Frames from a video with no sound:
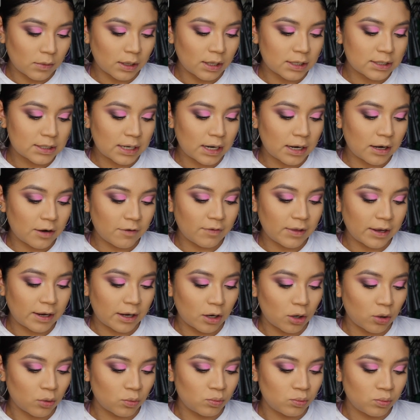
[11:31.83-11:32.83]
It's kind of
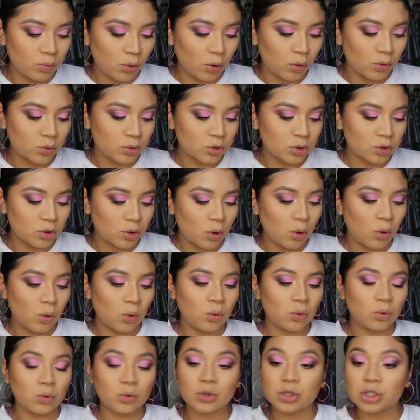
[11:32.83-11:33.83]
like a rose
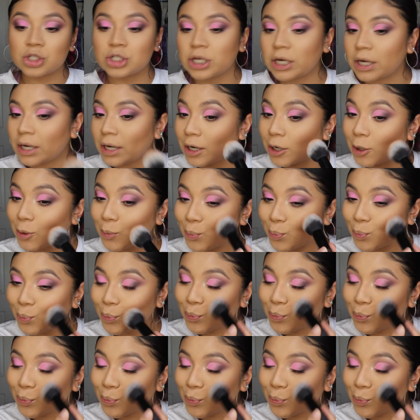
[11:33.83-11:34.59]
gold shade.